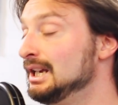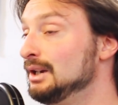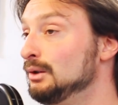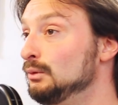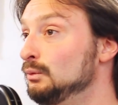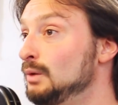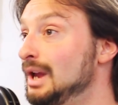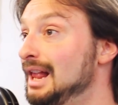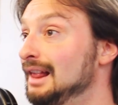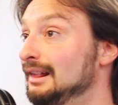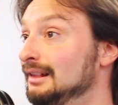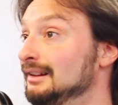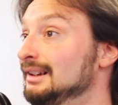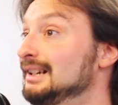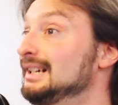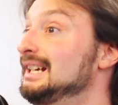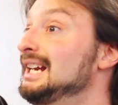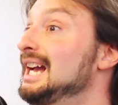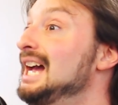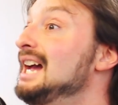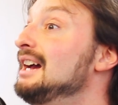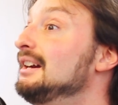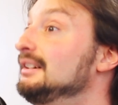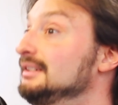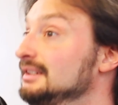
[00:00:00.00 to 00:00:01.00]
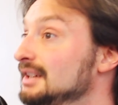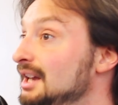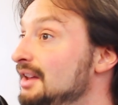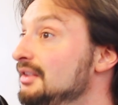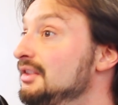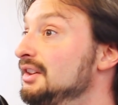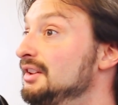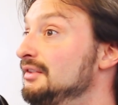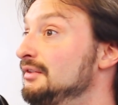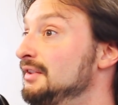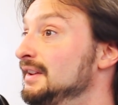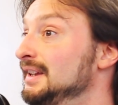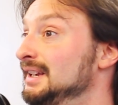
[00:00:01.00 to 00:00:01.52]
Well,
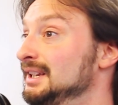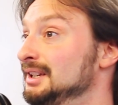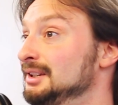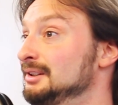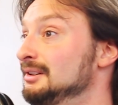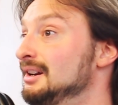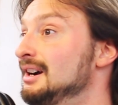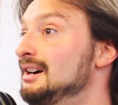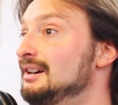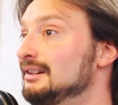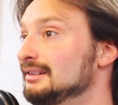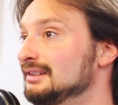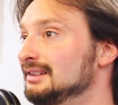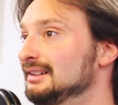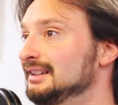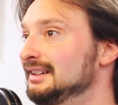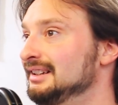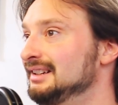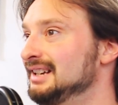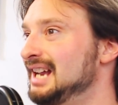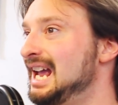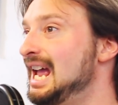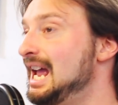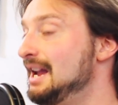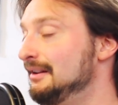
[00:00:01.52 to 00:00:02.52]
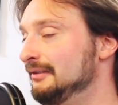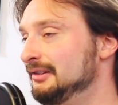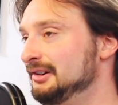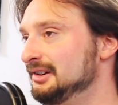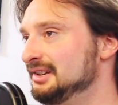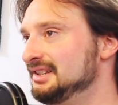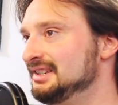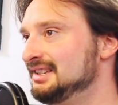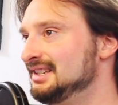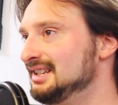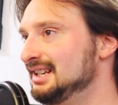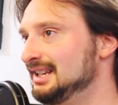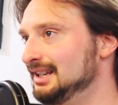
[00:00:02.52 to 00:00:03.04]
another thing you hardly ever
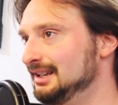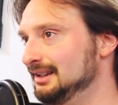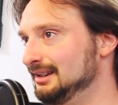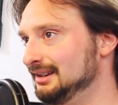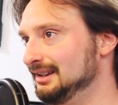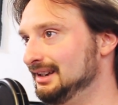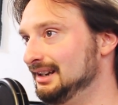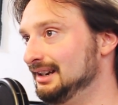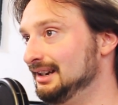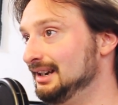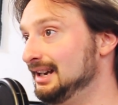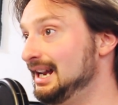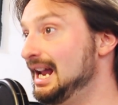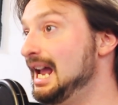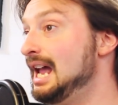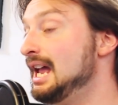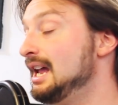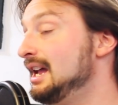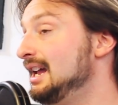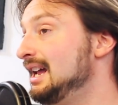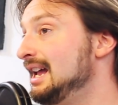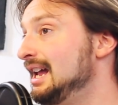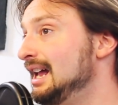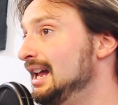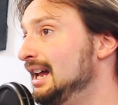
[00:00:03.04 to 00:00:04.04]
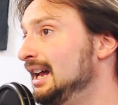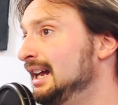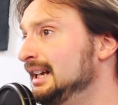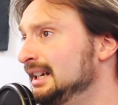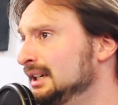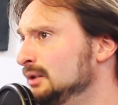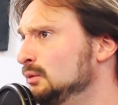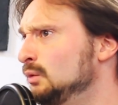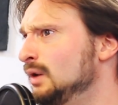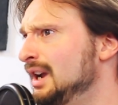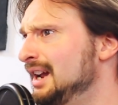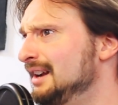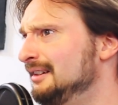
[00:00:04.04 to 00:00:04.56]
see
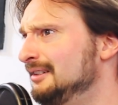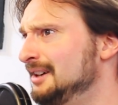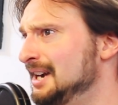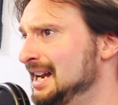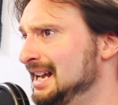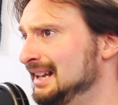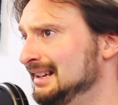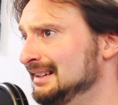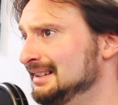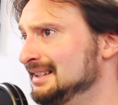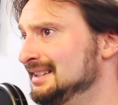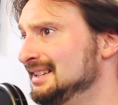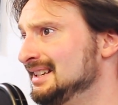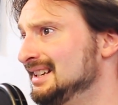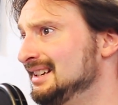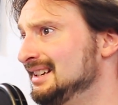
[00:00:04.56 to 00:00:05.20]
anywhere else,